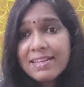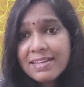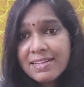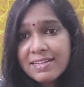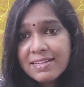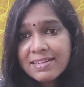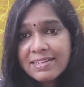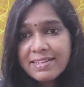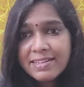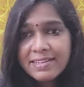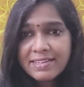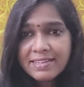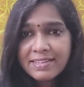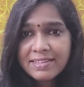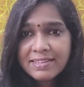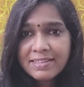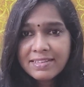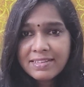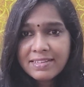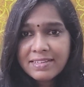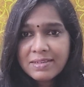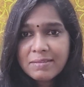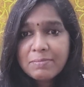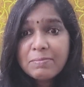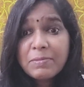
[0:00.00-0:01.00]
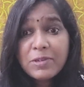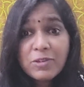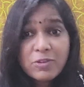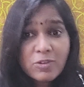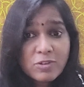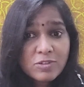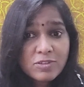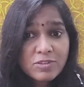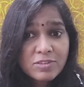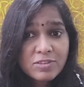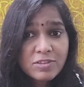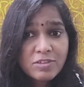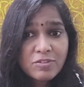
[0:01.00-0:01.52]
learning
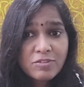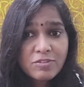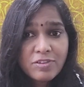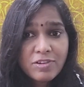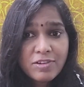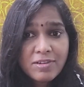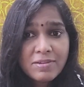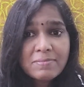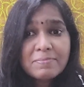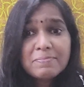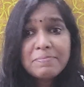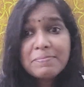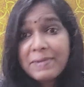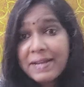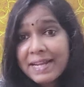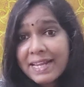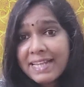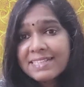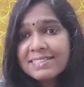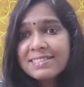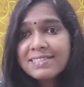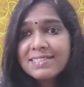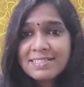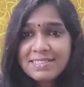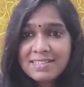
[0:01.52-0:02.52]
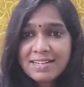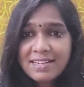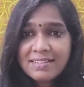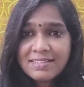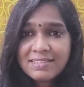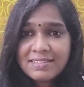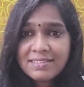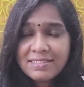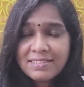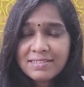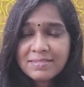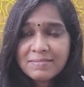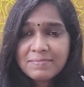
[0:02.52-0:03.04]
because of our brain
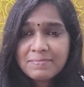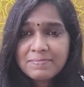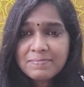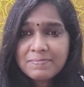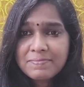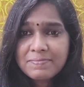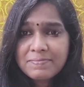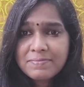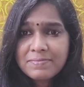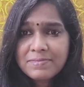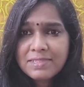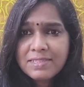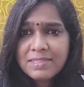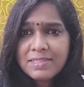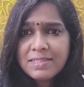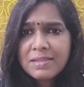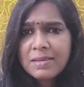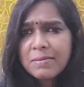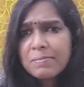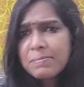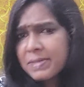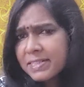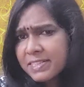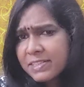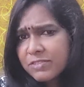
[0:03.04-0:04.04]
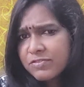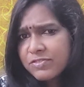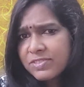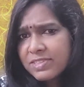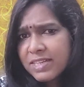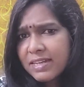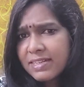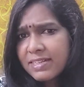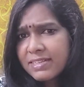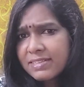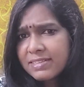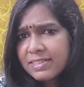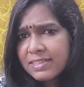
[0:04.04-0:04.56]
structure. But if
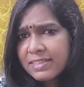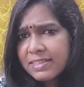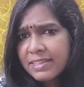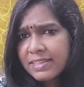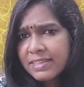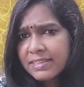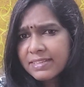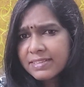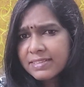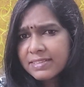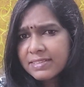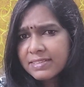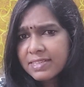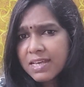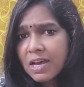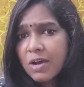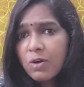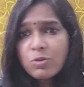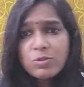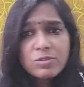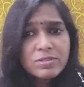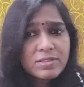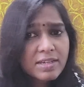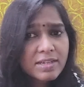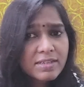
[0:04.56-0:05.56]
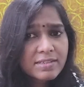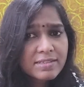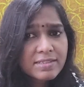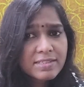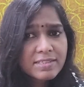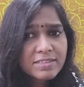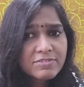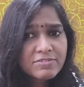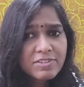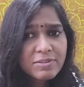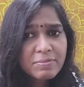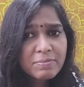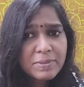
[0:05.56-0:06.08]
that is the case, all
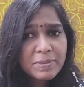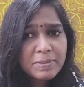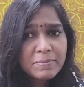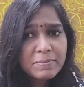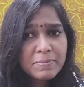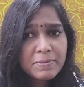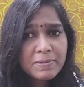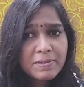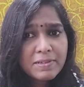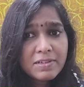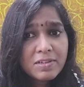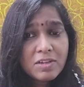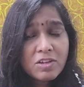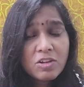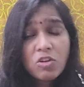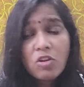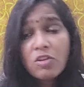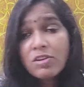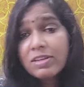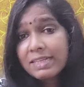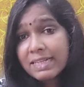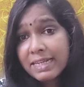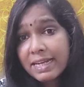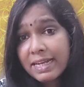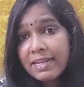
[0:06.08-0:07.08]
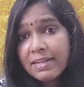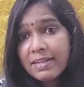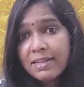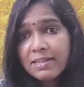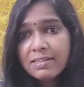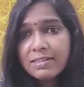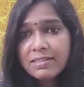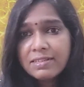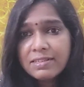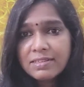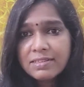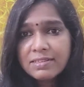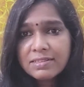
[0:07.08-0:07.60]
successful people are all great
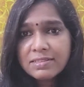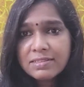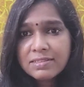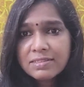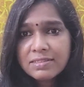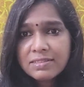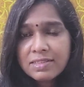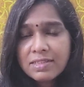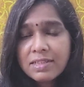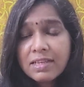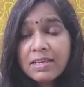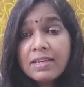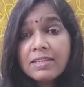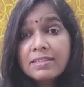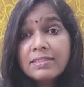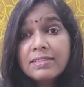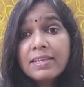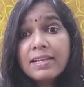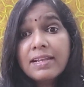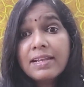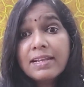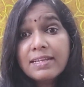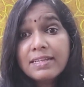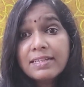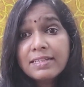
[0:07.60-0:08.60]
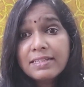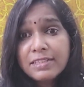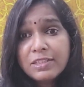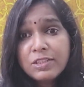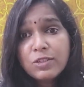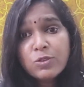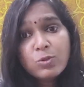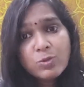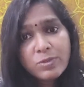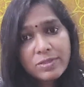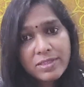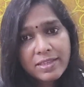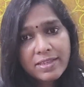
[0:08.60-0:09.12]
learners. They learn
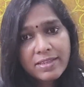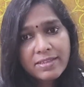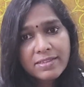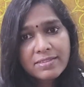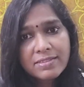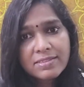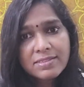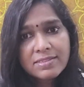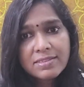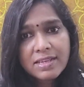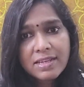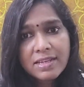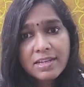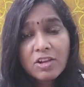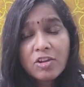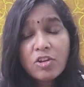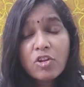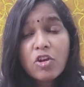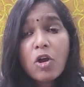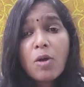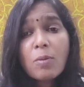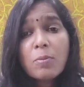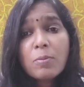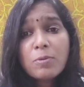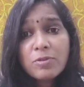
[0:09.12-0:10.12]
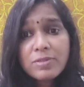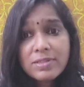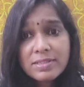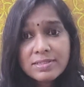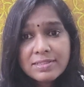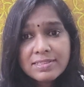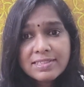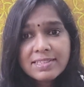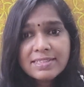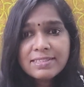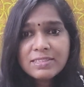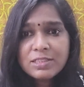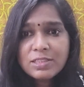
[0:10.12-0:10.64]
new things and adapt to the
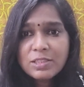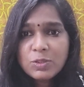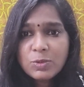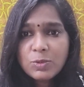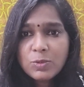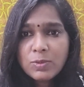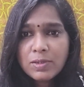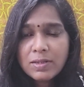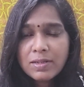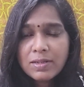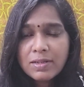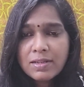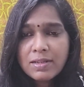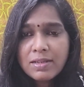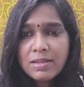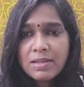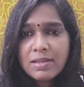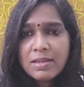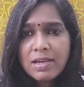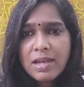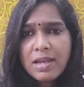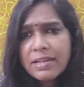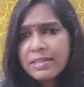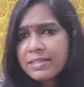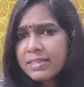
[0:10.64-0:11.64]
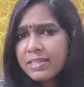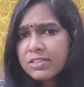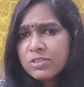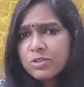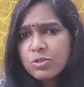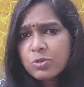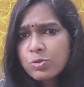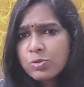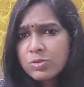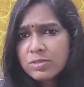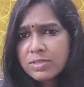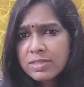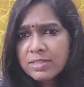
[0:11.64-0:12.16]
changing world, and they are
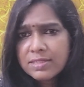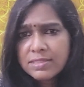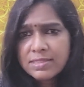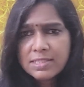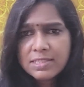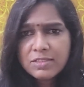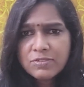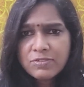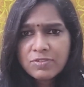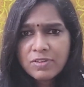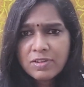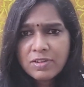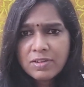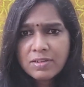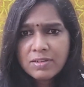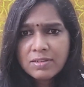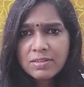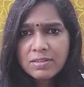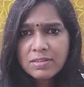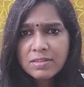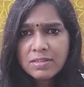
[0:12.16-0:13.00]
so successful.